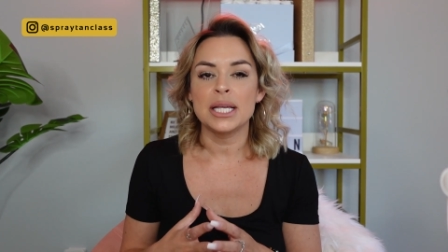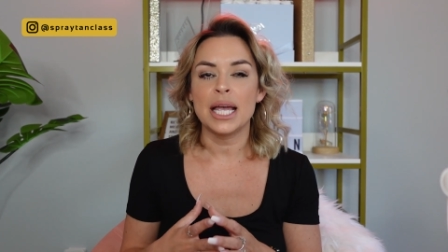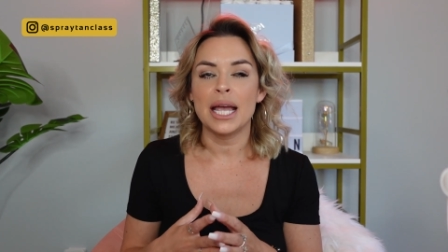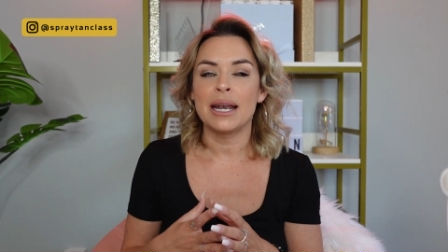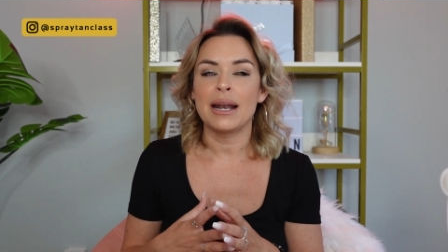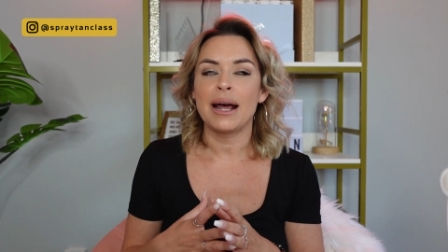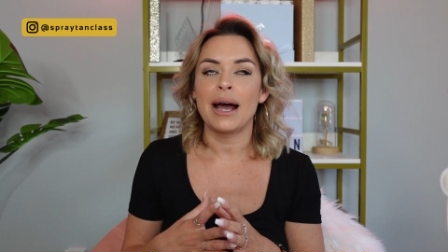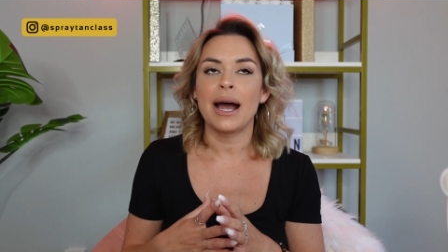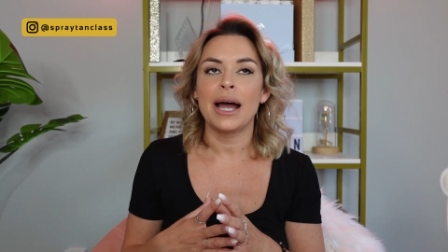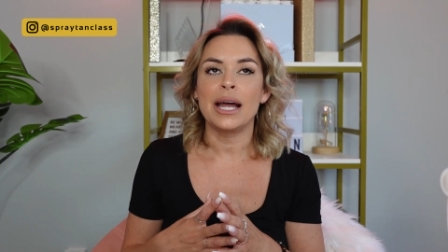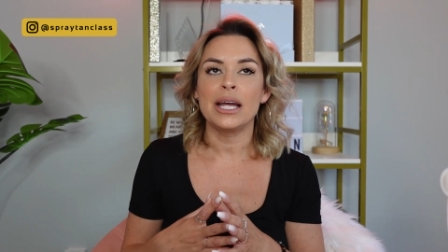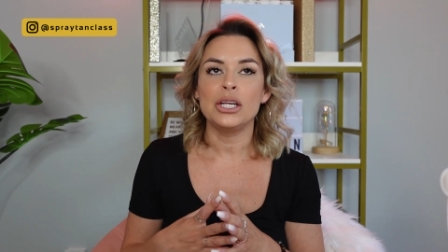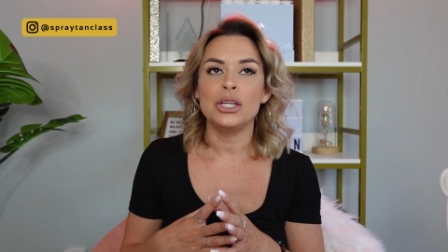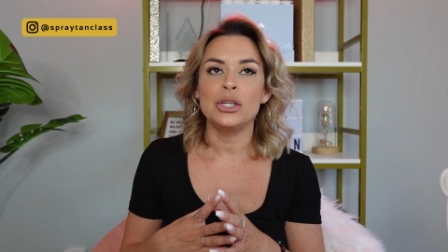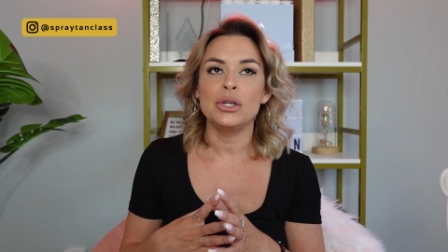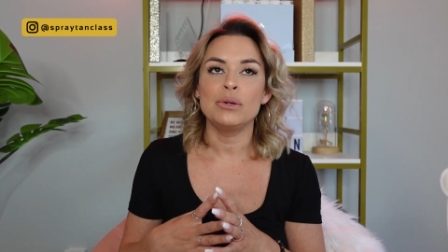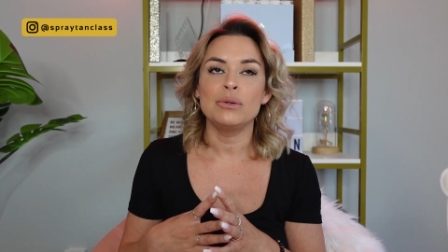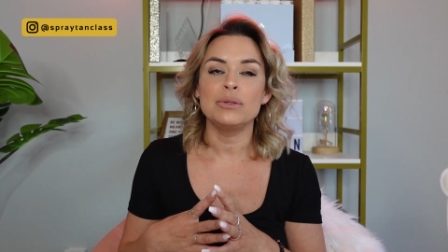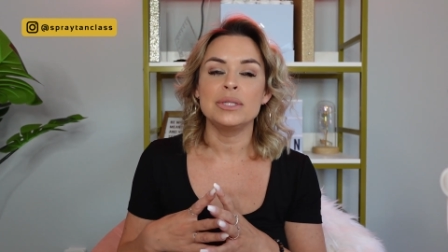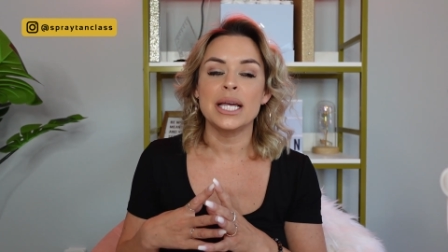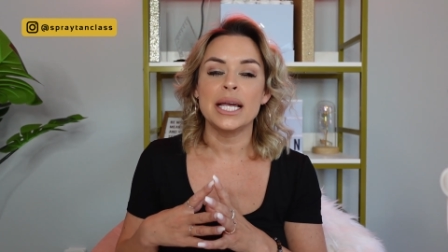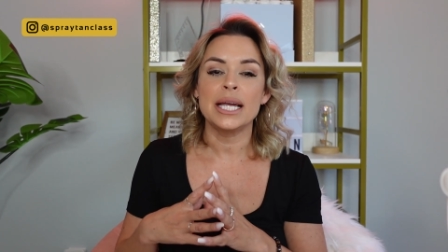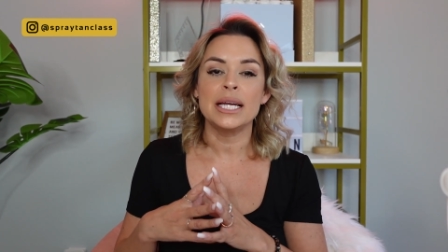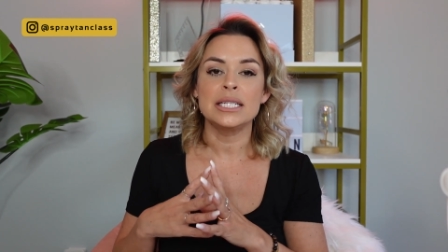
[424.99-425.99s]
and I
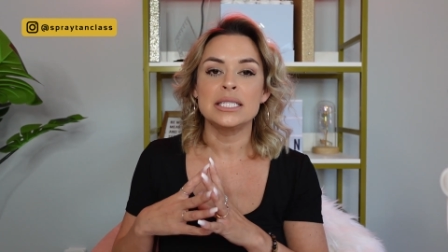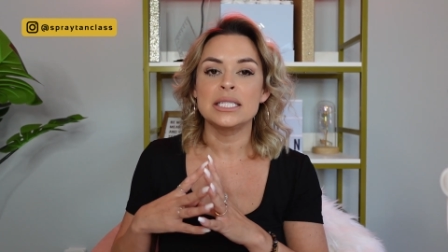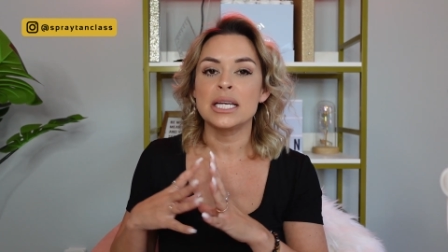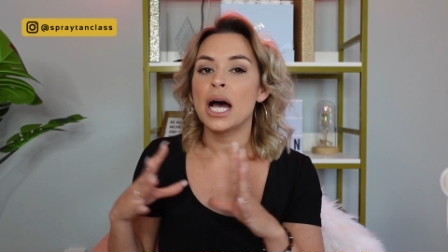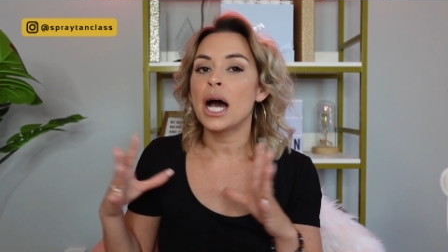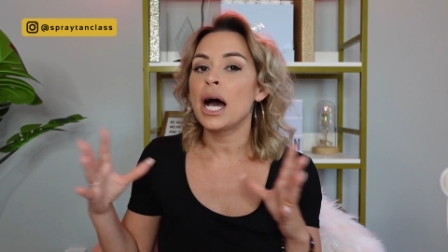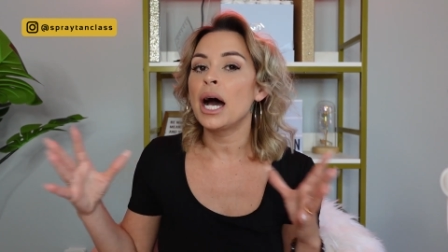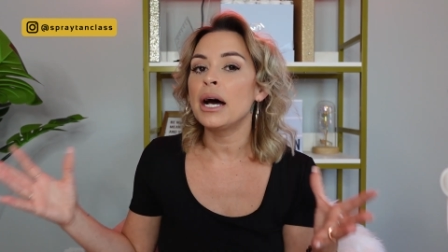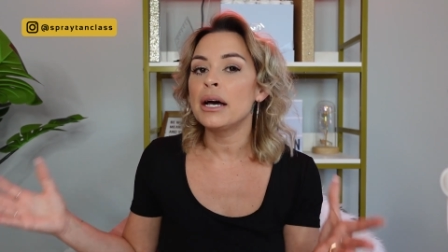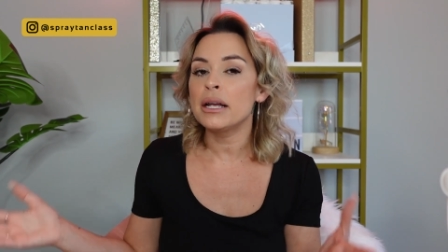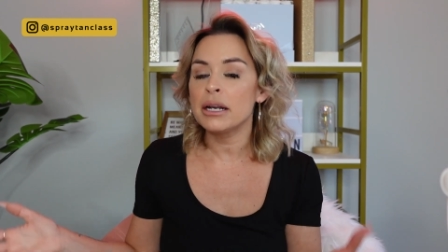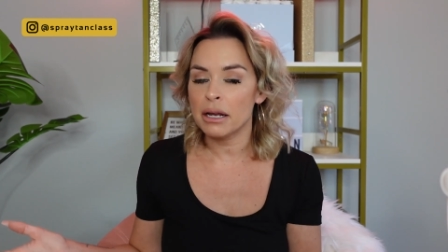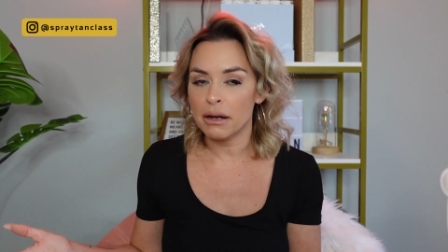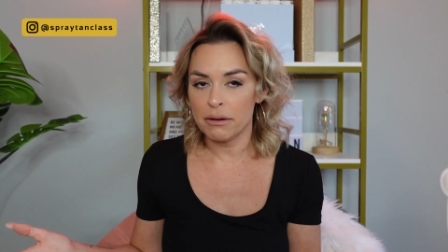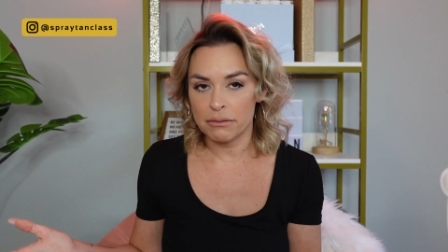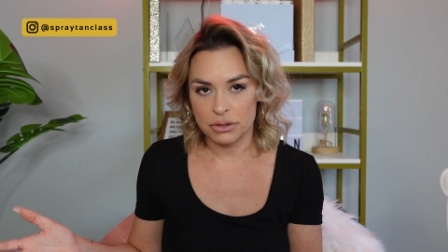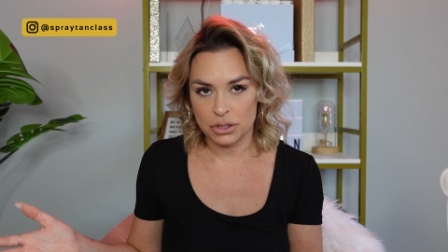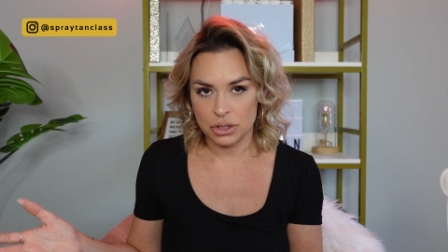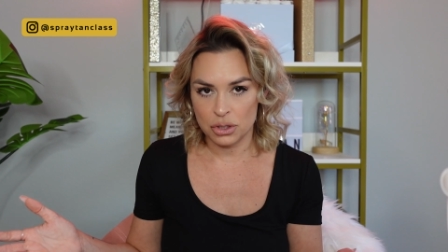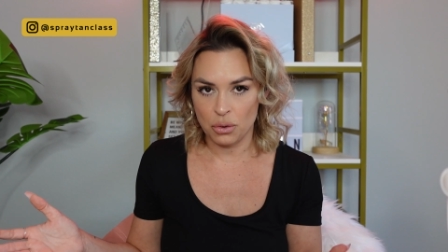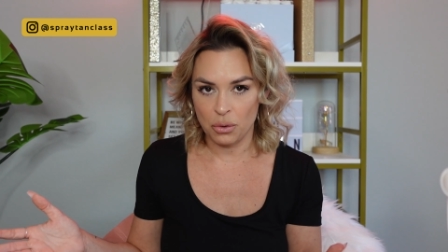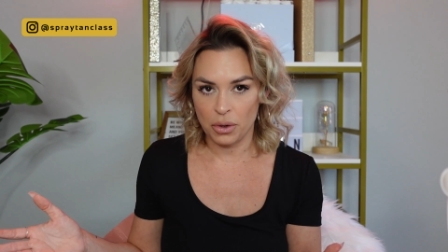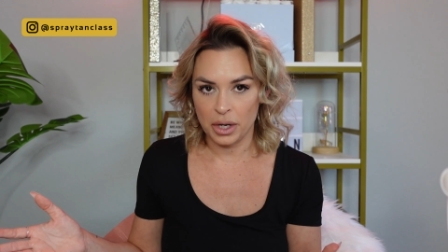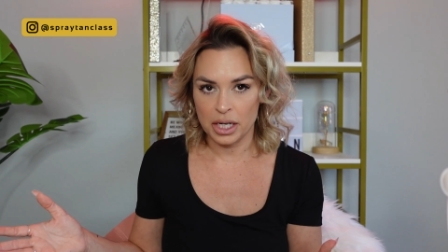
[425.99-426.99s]
use a ton of
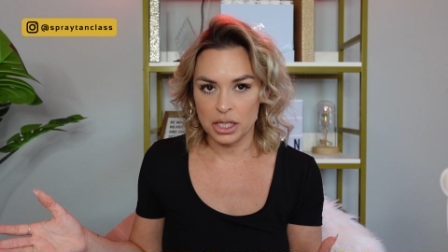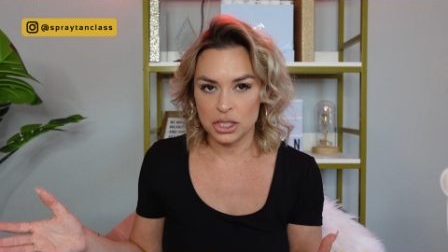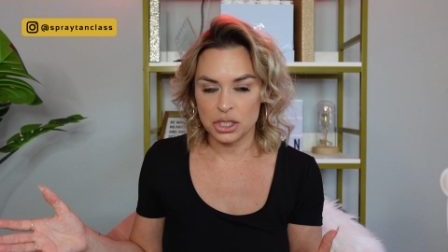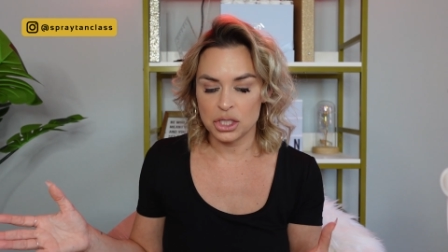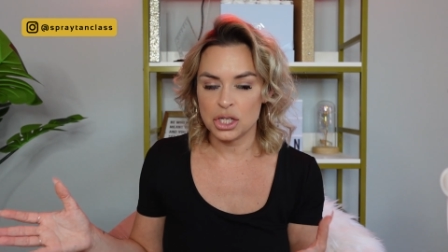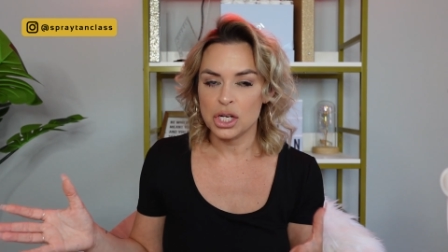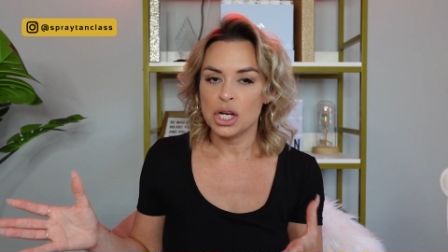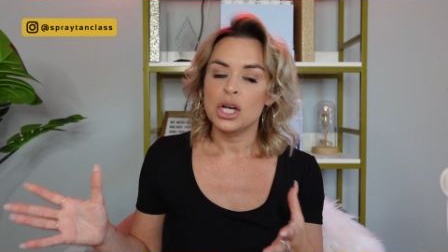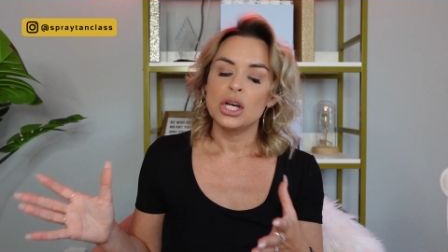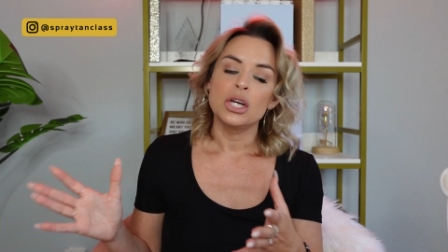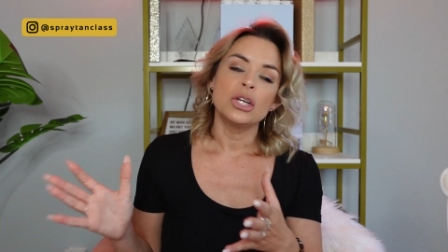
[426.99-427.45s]
storage.